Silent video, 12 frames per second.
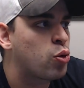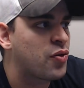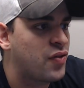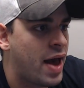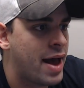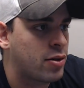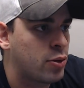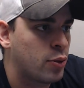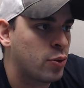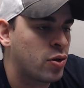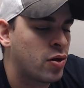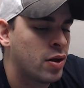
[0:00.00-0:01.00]

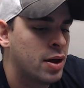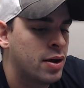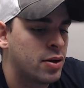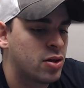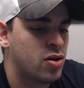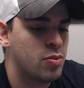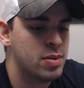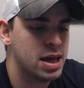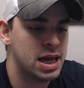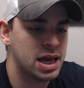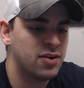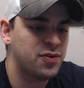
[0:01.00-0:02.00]
factors, to
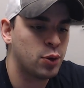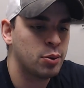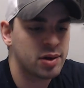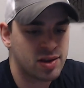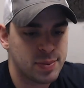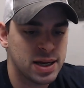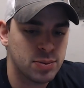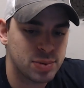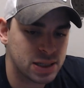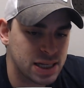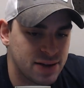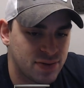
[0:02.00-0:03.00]
me, influenced me to
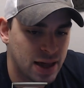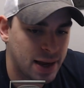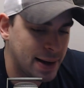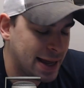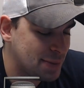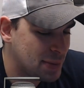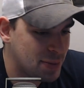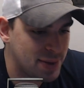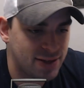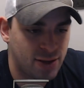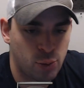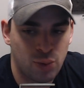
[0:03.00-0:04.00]
believe that, hey, maybe
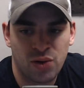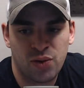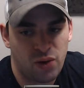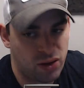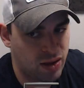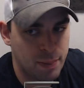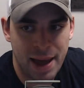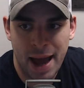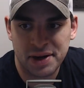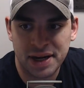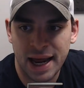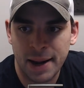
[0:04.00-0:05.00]
this was just a
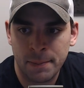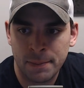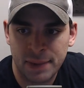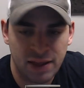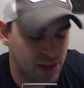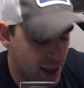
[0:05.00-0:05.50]
bad game. That they